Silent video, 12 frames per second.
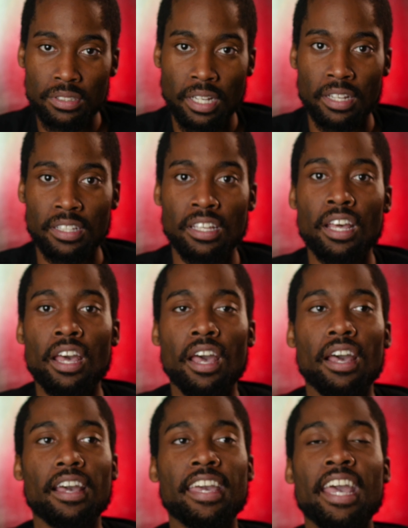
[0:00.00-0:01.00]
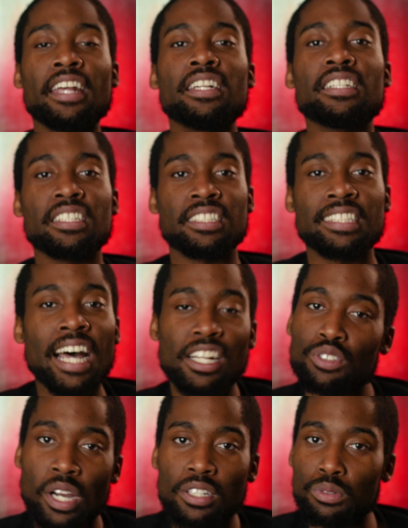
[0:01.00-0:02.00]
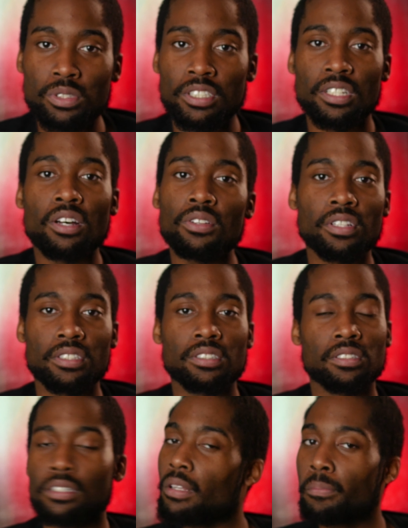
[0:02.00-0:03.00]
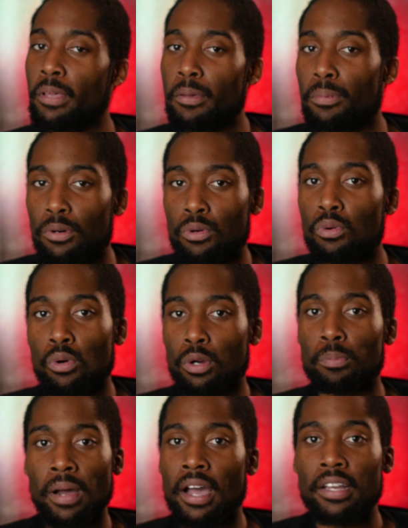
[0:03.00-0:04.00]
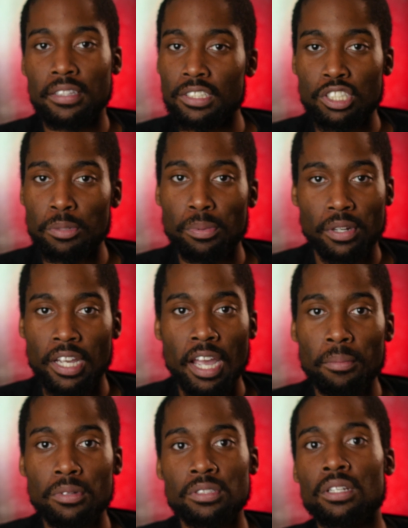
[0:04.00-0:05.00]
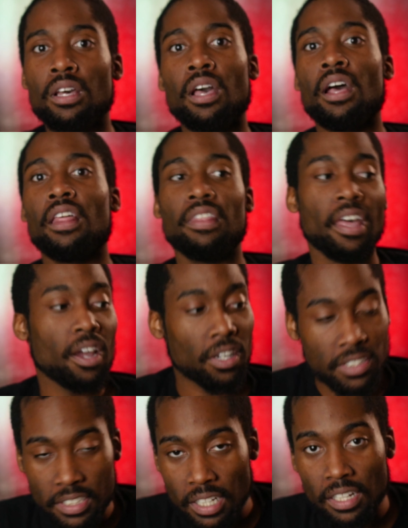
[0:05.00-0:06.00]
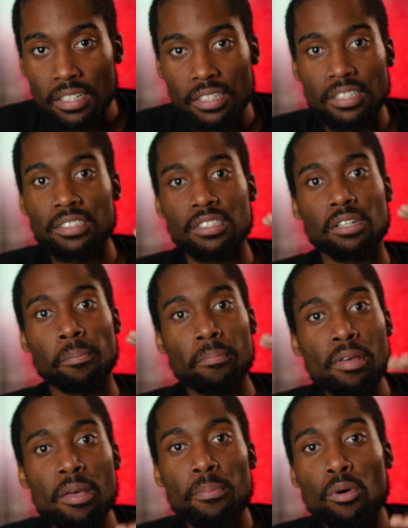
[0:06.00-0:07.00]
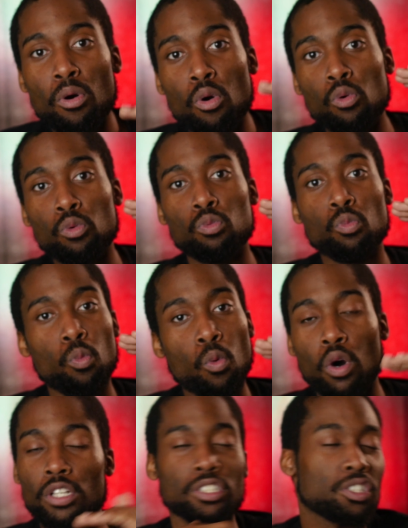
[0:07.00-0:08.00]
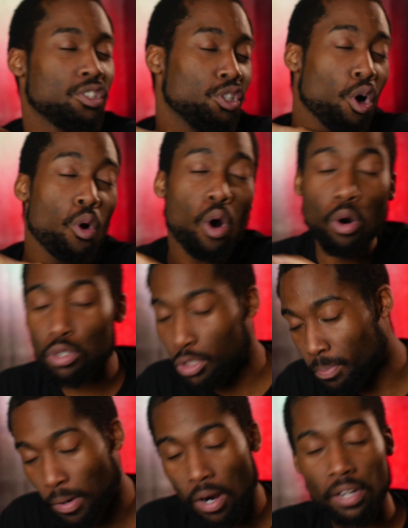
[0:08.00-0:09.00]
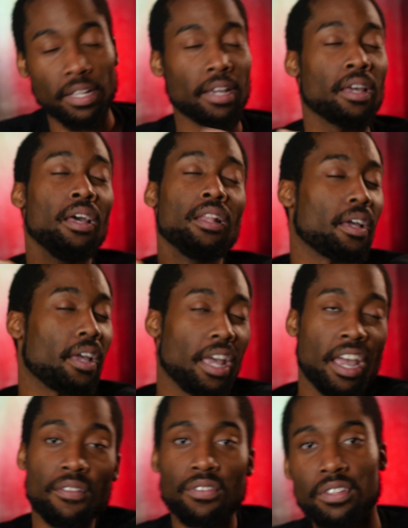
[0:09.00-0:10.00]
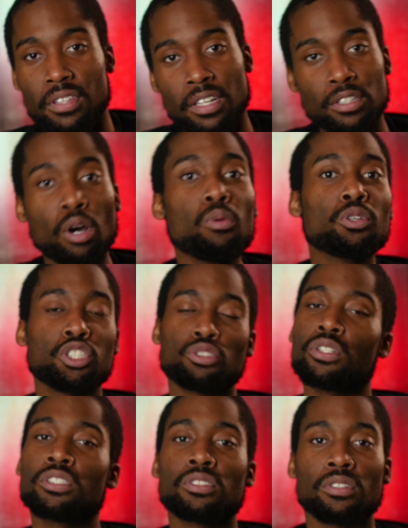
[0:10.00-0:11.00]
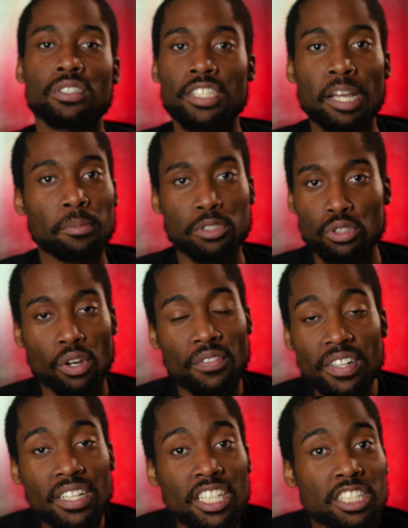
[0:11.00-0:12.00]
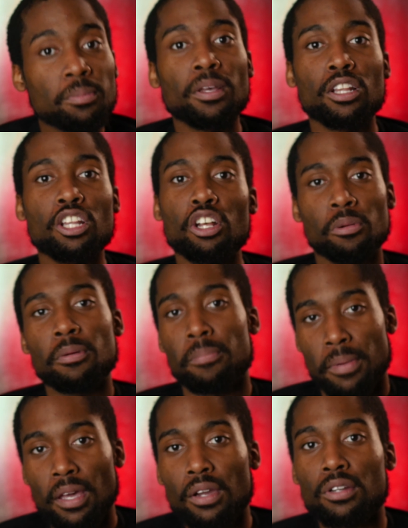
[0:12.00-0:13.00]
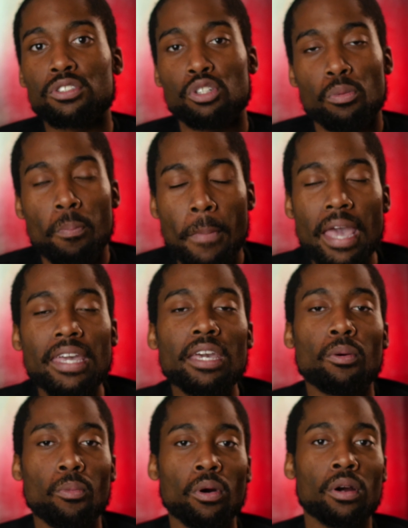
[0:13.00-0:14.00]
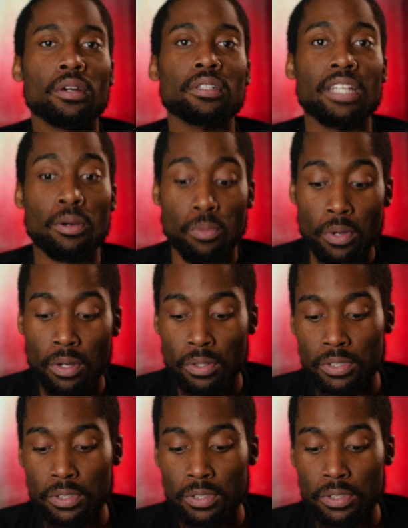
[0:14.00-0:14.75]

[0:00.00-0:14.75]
Like, Canon is not trying to sell this to the people who are buying the cheaper cameras. They are selling these to the people who want no holds barred, like everything, no restrictions on this camera. So if it needs to be a little bit bigger to make it work, they will.